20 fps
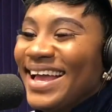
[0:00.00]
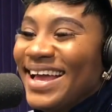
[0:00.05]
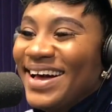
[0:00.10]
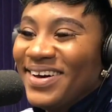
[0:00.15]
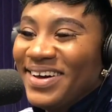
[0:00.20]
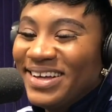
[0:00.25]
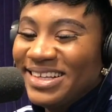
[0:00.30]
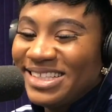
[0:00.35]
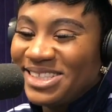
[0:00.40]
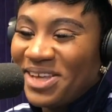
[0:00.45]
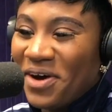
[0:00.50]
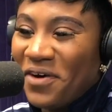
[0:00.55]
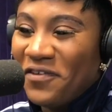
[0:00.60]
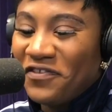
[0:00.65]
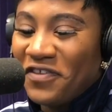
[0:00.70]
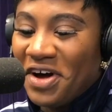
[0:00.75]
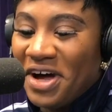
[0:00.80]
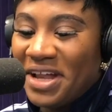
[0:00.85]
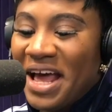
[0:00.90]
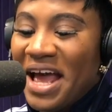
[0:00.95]
Yo, it's so
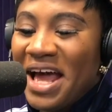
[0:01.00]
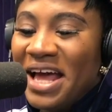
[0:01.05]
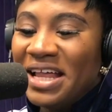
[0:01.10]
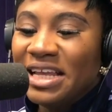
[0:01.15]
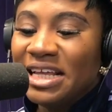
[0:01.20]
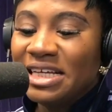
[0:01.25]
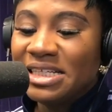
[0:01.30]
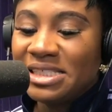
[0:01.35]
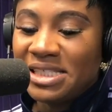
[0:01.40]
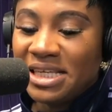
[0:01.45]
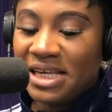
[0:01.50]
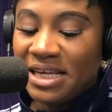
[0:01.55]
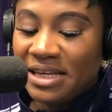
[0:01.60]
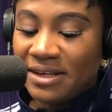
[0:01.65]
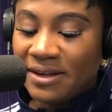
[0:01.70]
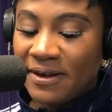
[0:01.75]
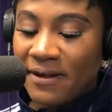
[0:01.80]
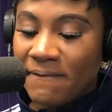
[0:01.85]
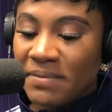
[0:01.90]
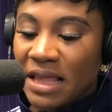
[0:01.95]
fun.
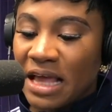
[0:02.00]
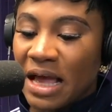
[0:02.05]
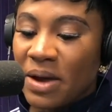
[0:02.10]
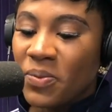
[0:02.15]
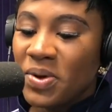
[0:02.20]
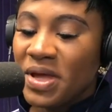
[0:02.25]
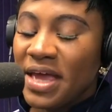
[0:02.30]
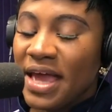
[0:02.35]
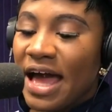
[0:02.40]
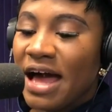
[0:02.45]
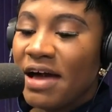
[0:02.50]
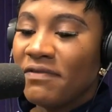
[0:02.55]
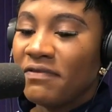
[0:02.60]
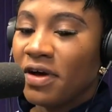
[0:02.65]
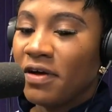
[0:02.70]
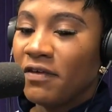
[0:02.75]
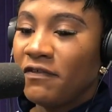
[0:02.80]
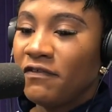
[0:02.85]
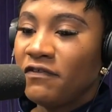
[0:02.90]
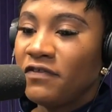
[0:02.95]
Listen, we have
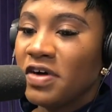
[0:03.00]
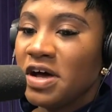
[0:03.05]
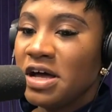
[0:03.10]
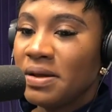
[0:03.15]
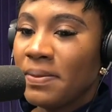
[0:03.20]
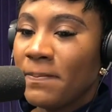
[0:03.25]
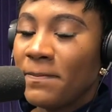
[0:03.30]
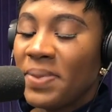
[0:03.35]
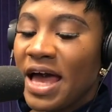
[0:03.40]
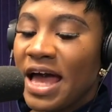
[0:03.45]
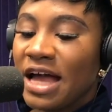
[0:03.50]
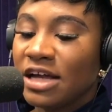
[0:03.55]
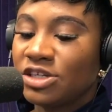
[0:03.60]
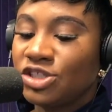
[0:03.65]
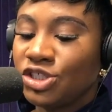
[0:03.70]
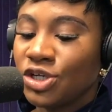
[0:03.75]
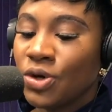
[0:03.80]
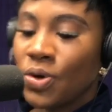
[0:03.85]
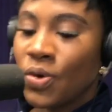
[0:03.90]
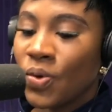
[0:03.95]
a fun packed
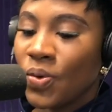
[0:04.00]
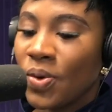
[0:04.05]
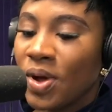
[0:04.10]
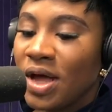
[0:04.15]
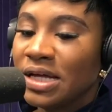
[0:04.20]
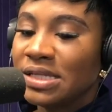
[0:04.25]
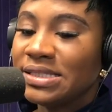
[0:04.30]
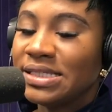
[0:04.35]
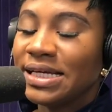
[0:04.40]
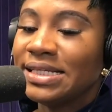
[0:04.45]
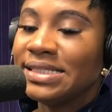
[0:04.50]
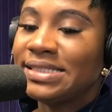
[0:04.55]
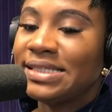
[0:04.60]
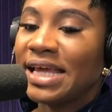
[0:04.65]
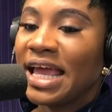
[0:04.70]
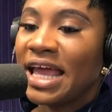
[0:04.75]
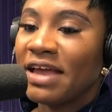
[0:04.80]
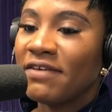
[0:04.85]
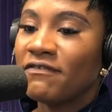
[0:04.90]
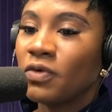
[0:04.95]
show
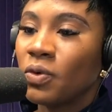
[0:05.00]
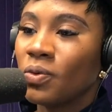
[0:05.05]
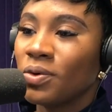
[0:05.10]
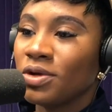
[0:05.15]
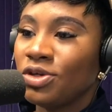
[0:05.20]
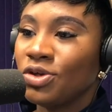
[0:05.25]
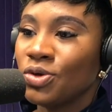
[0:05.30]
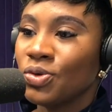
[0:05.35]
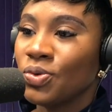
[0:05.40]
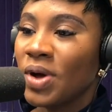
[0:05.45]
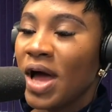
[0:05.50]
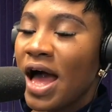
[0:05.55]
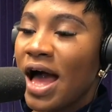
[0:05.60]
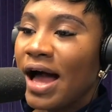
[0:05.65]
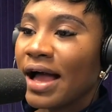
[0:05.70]
today for you.